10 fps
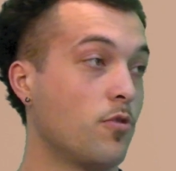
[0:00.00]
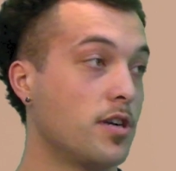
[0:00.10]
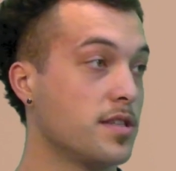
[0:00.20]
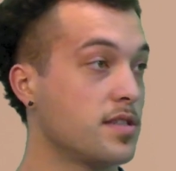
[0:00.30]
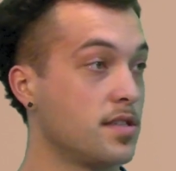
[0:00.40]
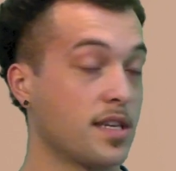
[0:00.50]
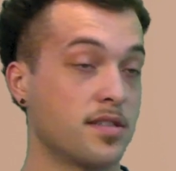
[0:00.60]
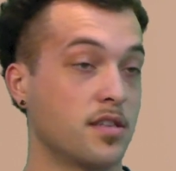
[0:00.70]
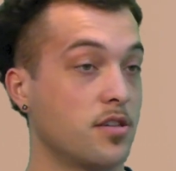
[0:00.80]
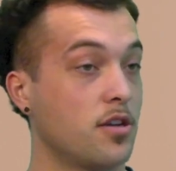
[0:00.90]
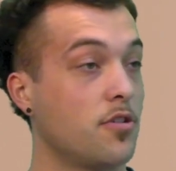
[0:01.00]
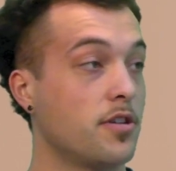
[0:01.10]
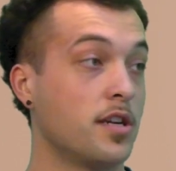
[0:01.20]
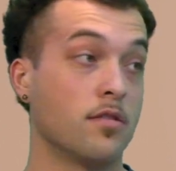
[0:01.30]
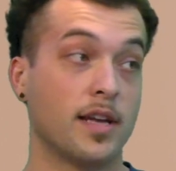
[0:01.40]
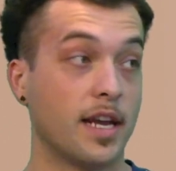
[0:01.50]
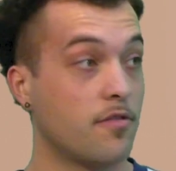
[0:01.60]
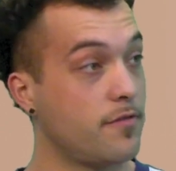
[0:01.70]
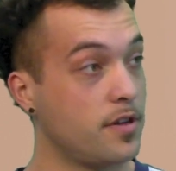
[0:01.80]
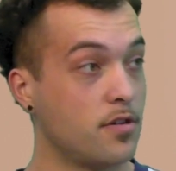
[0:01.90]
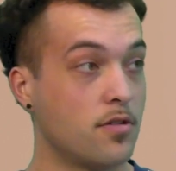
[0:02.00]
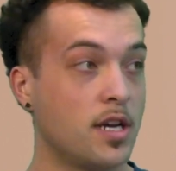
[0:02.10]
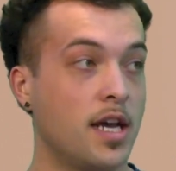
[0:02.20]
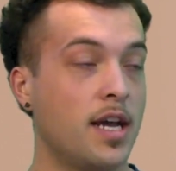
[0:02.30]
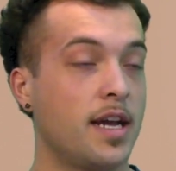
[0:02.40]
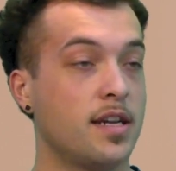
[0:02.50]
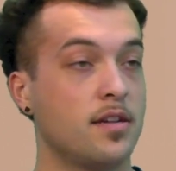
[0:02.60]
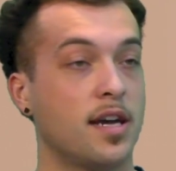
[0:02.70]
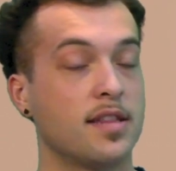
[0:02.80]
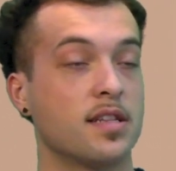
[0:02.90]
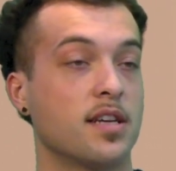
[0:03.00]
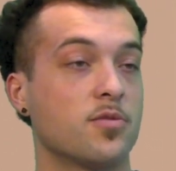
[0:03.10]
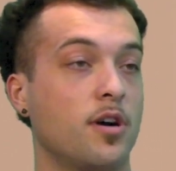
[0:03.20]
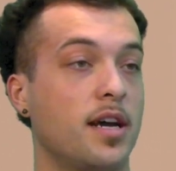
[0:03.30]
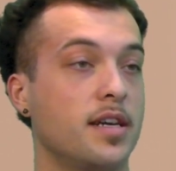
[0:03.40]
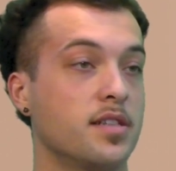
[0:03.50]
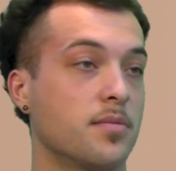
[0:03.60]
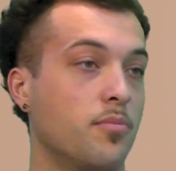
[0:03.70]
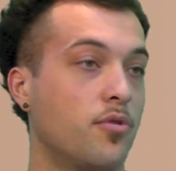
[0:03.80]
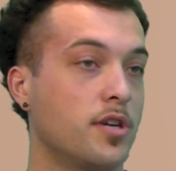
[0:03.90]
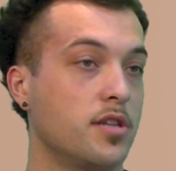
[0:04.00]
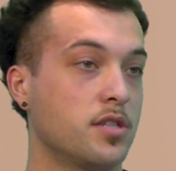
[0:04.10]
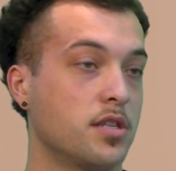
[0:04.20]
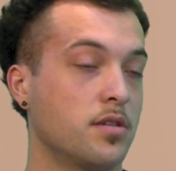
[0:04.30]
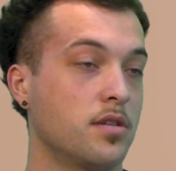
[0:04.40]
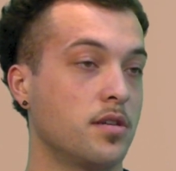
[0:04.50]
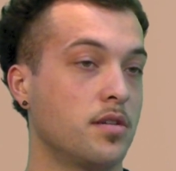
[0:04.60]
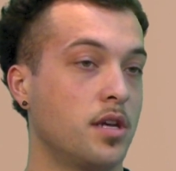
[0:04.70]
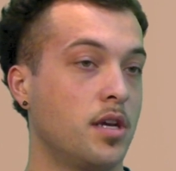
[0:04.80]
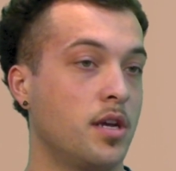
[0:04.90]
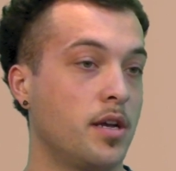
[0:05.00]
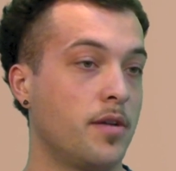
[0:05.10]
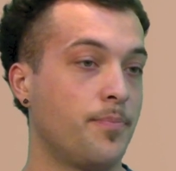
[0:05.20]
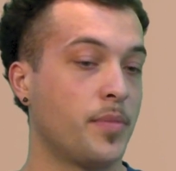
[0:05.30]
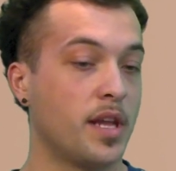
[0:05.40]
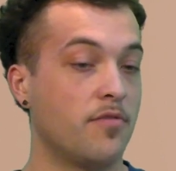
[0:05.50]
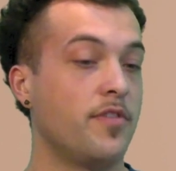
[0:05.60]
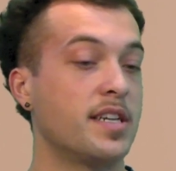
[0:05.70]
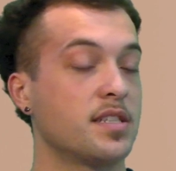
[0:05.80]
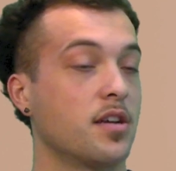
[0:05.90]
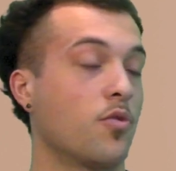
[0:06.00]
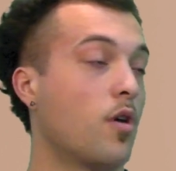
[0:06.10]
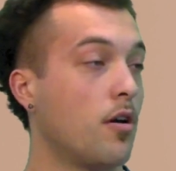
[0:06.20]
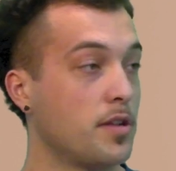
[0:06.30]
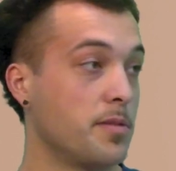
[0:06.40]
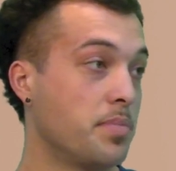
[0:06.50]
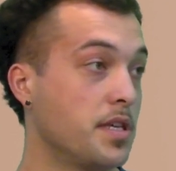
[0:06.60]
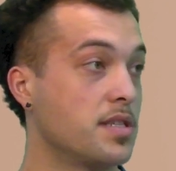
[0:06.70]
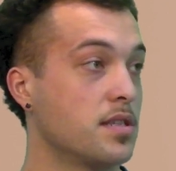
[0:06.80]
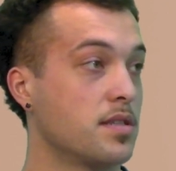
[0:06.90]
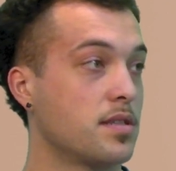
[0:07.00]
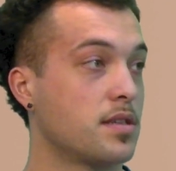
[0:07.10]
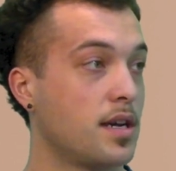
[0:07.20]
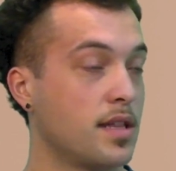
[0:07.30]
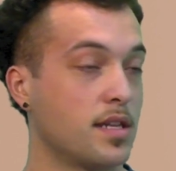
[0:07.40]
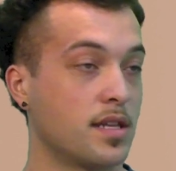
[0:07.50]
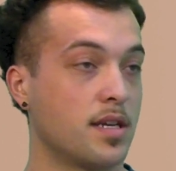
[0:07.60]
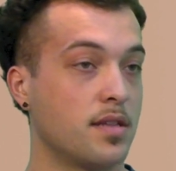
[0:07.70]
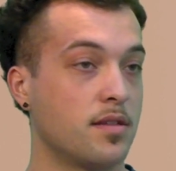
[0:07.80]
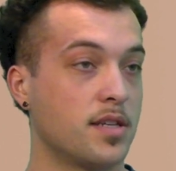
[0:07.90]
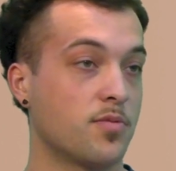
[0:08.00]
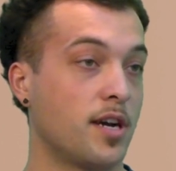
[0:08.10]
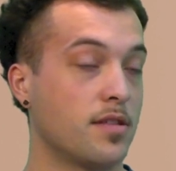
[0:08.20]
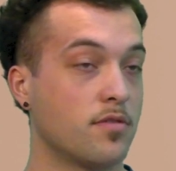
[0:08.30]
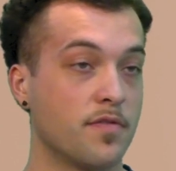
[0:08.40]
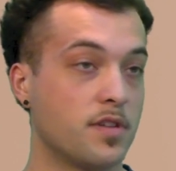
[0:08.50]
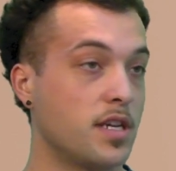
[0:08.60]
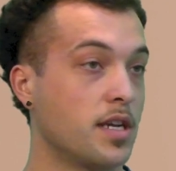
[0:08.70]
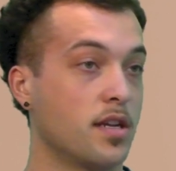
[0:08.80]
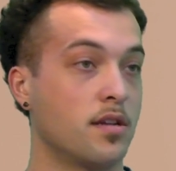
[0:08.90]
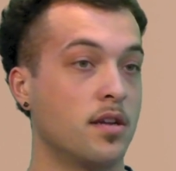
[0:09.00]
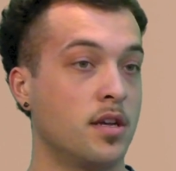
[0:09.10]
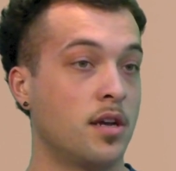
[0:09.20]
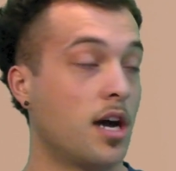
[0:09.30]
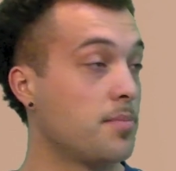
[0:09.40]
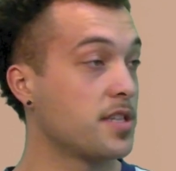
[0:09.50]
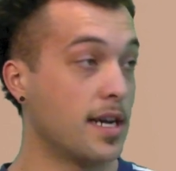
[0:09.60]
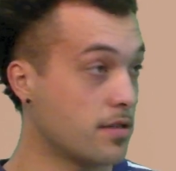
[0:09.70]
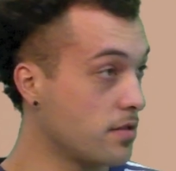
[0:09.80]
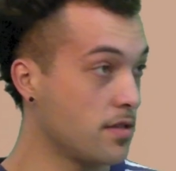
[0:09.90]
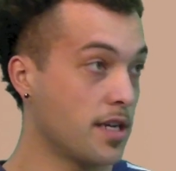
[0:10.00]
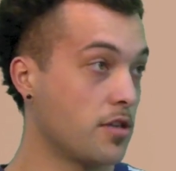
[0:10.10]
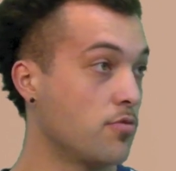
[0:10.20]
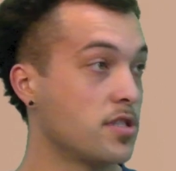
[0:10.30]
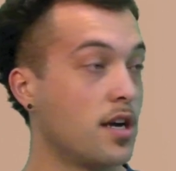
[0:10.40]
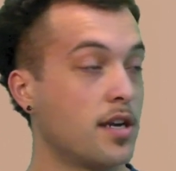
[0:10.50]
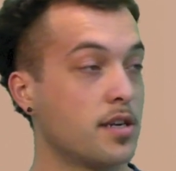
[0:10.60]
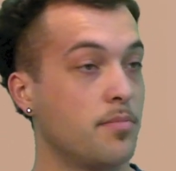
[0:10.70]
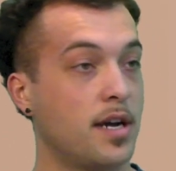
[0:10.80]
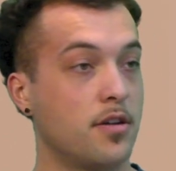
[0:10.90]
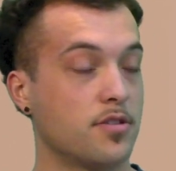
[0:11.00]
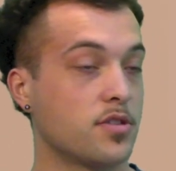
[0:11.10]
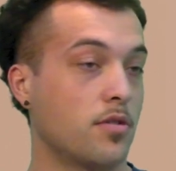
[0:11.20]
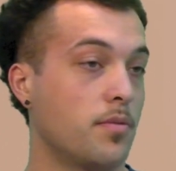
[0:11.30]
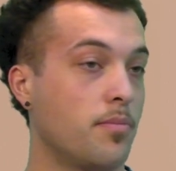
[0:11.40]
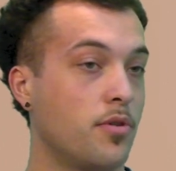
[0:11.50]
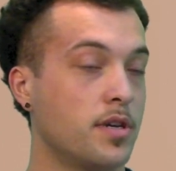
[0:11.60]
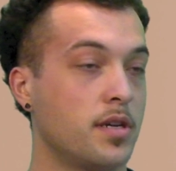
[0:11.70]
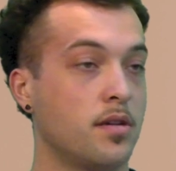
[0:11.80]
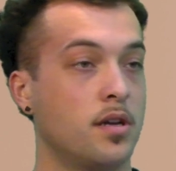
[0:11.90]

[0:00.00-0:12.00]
once, and next thing you know, they're in a landfill. Yeah. And I think that's why it's important to invest in quality pieces. I think that's why thrifting and upcycling, like you were talking about, are so important.